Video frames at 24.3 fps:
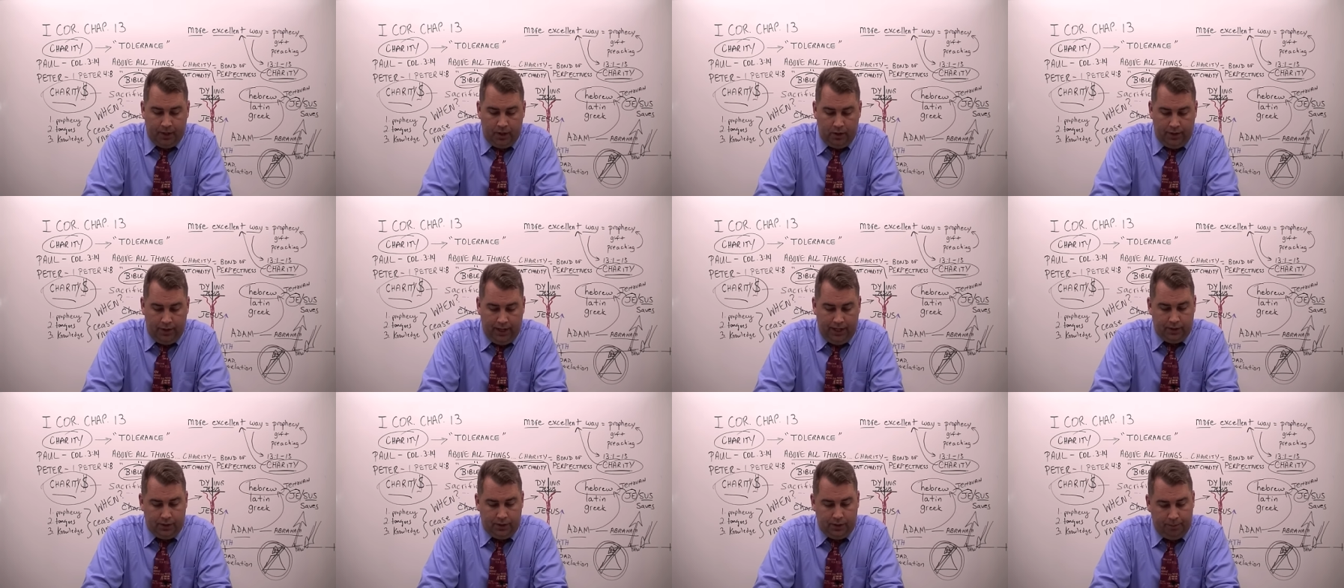
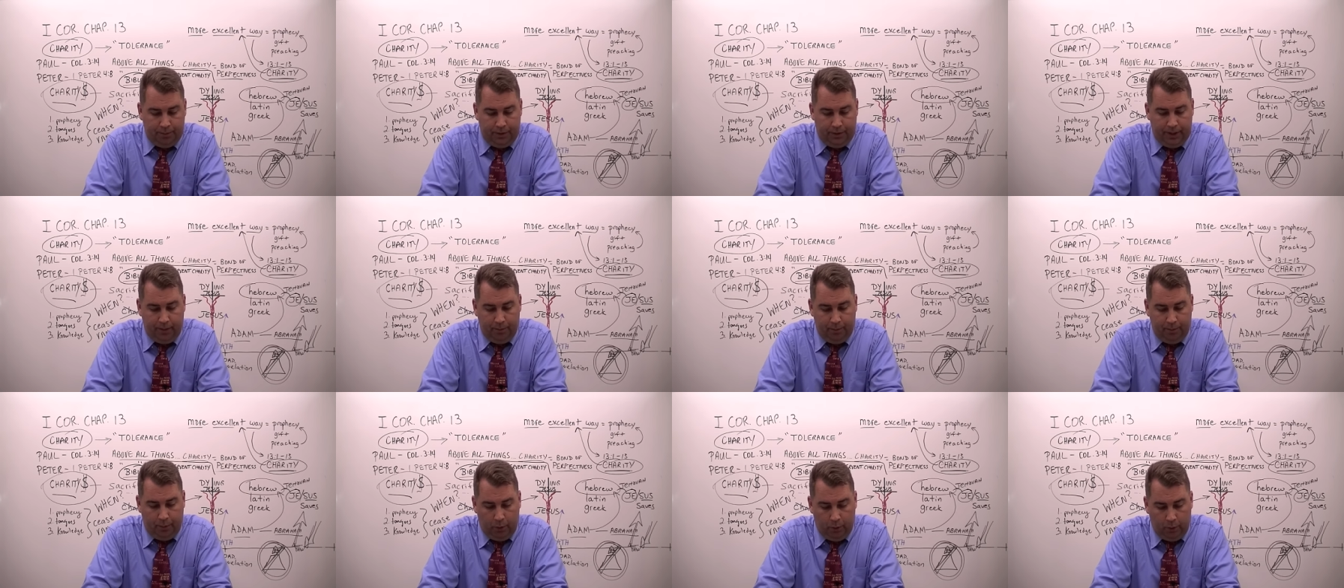Well, that's
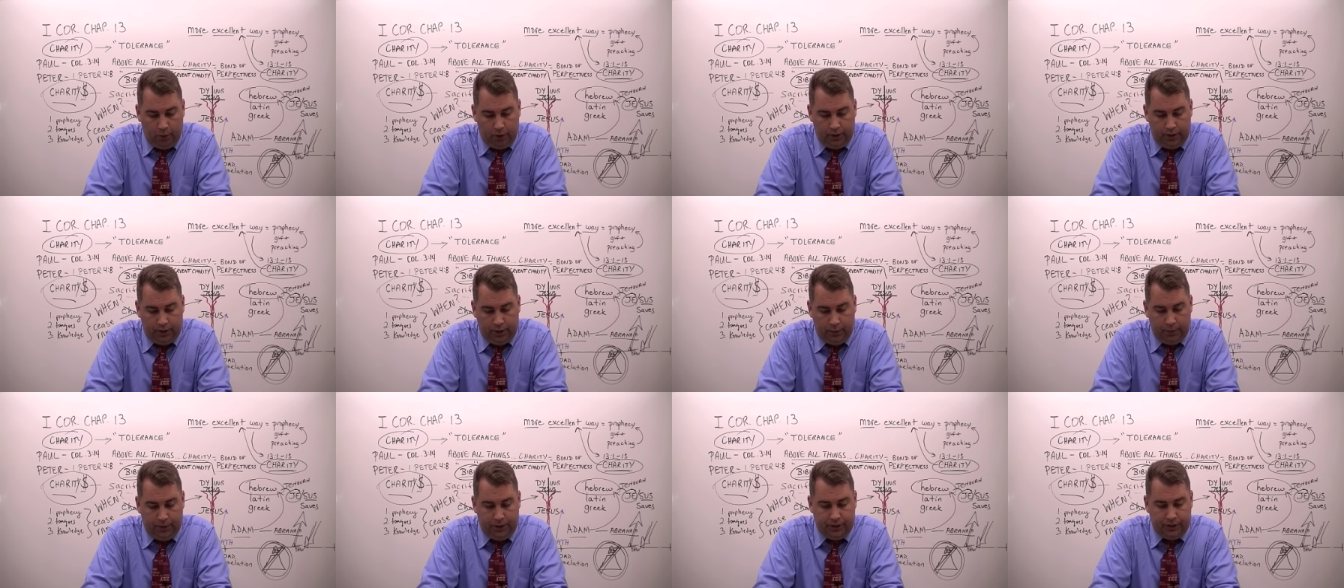something
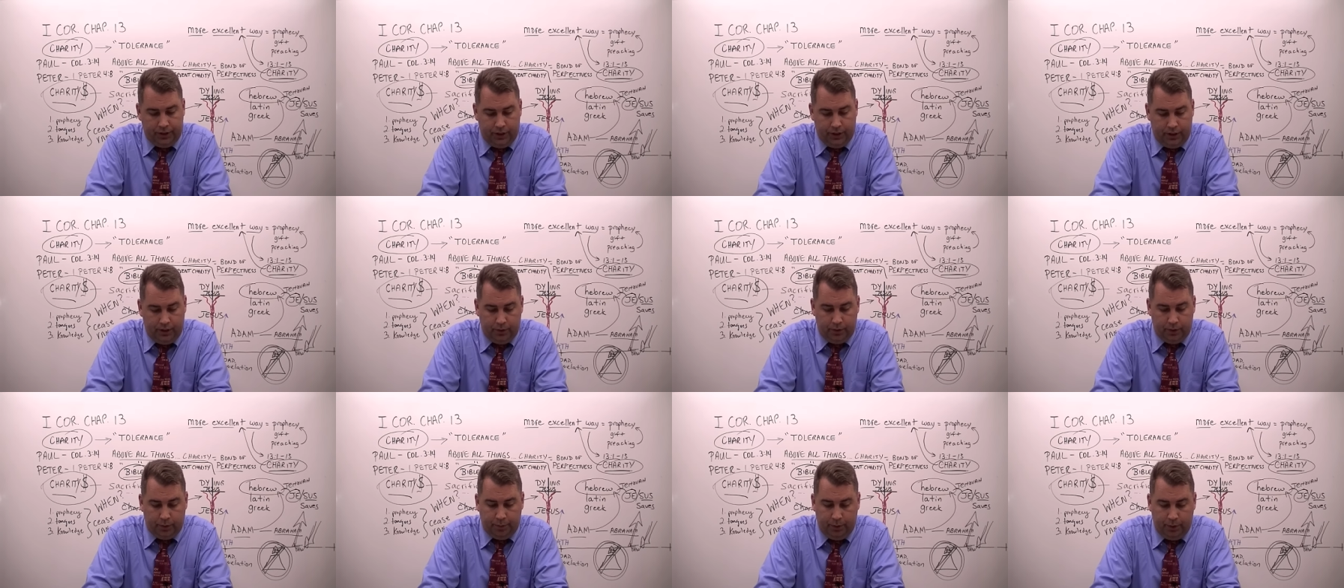important that we should
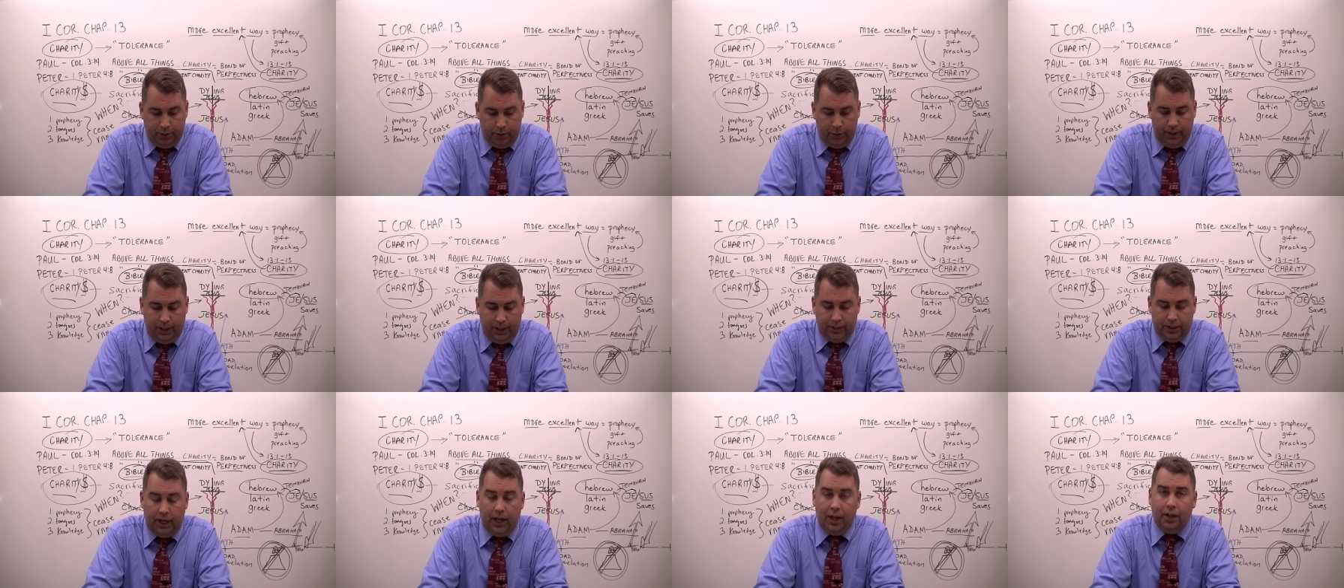do is put
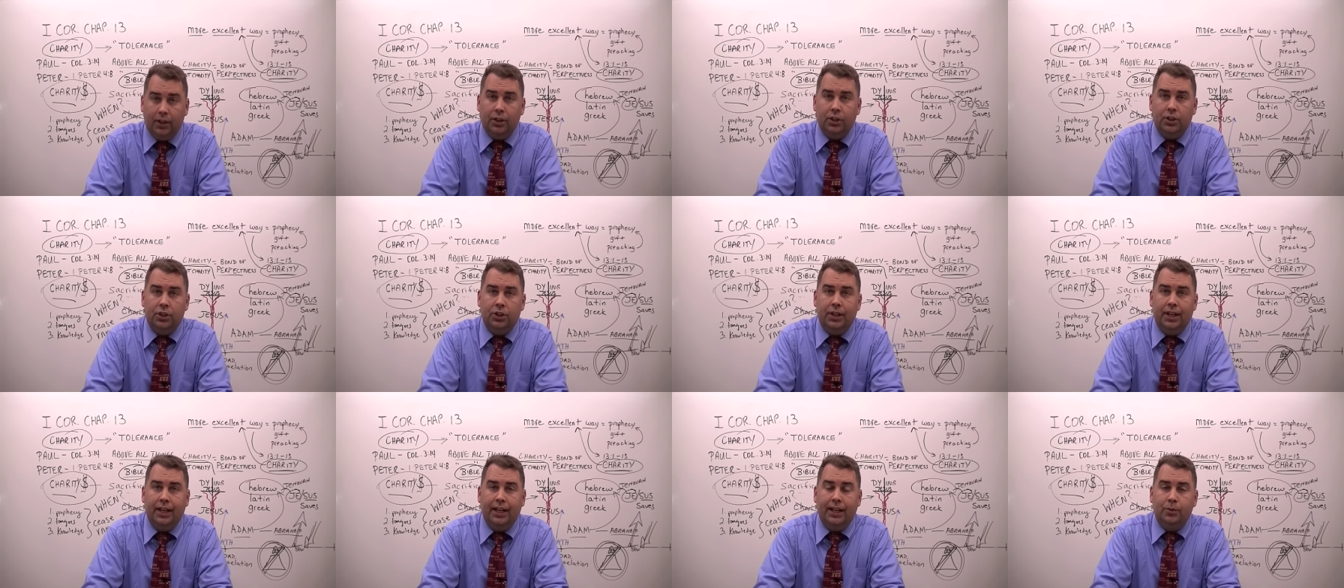away
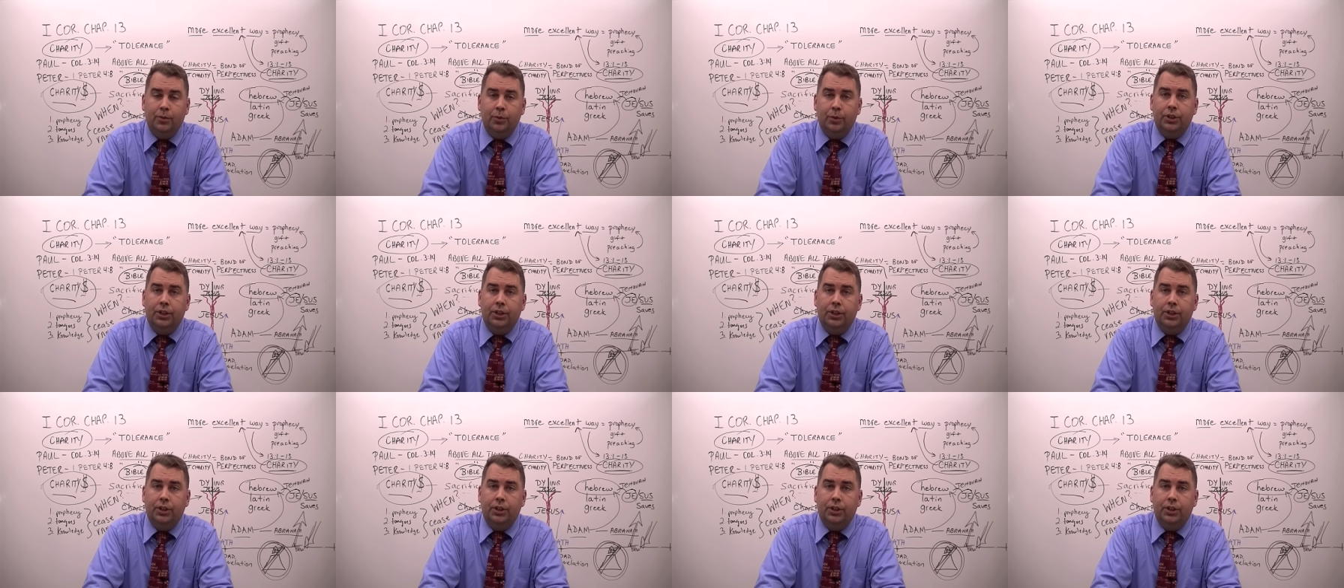childish things.